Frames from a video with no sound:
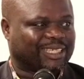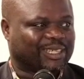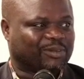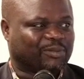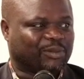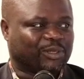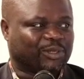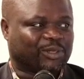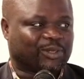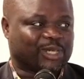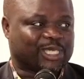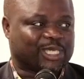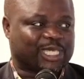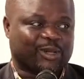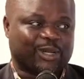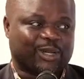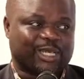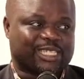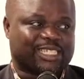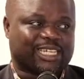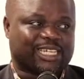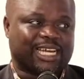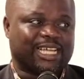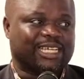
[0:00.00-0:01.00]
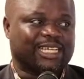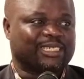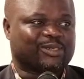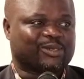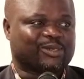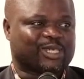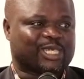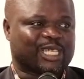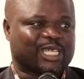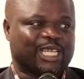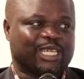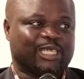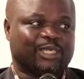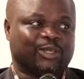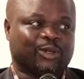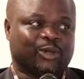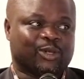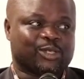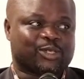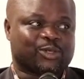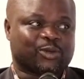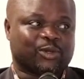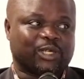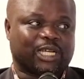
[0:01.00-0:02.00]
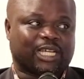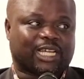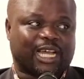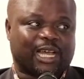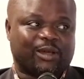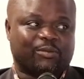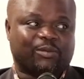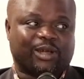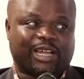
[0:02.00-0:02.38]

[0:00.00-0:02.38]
because I was trying to say those who will come